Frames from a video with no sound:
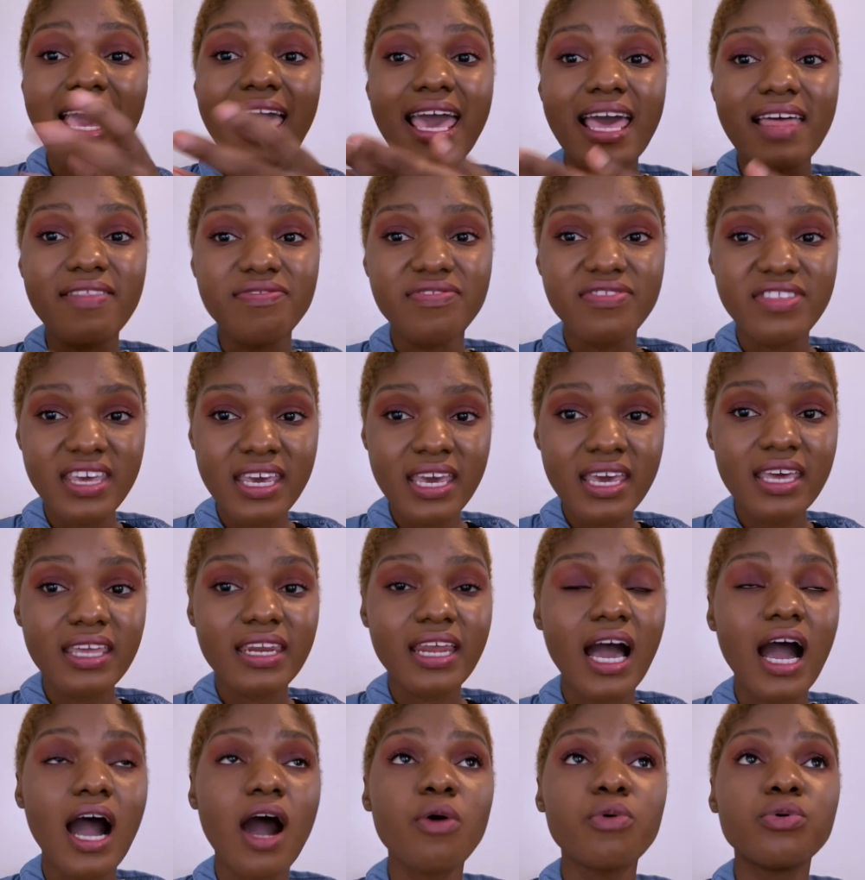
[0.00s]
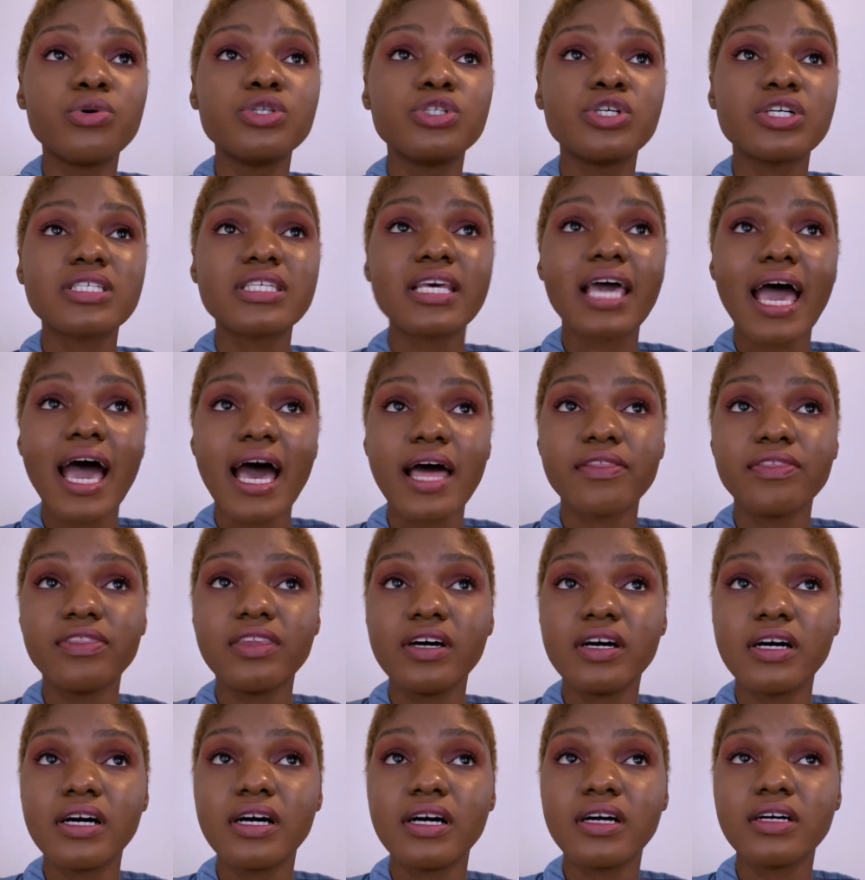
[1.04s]
and then I would just add
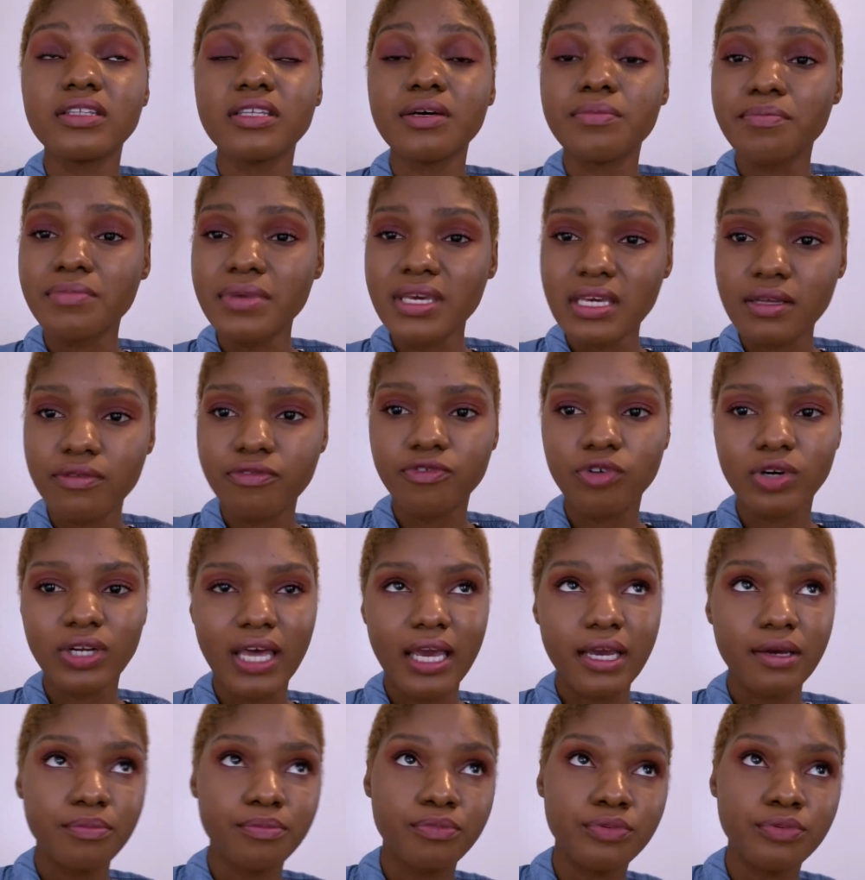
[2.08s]
the meat for like